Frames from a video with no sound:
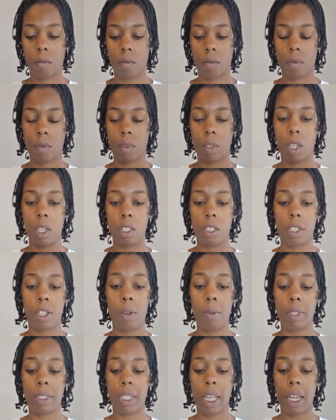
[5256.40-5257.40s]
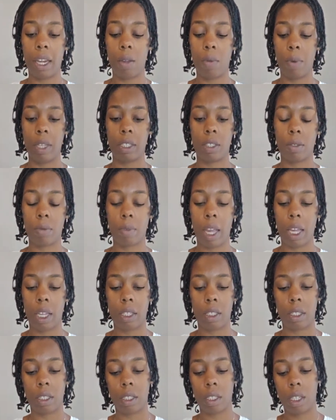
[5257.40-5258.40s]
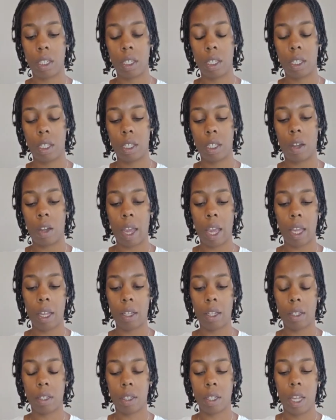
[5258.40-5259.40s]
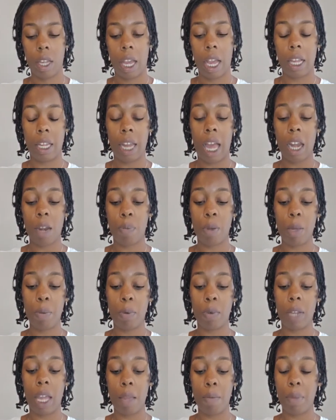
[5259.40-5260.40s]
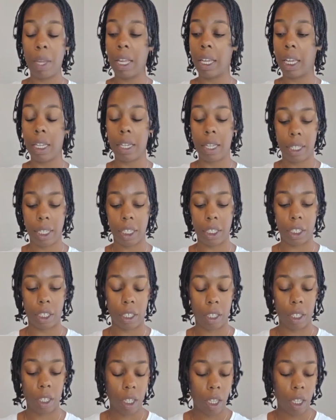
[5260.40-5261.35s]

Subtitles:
Slow and steady wins the race. Okay, a lot of people, they've been getting attention.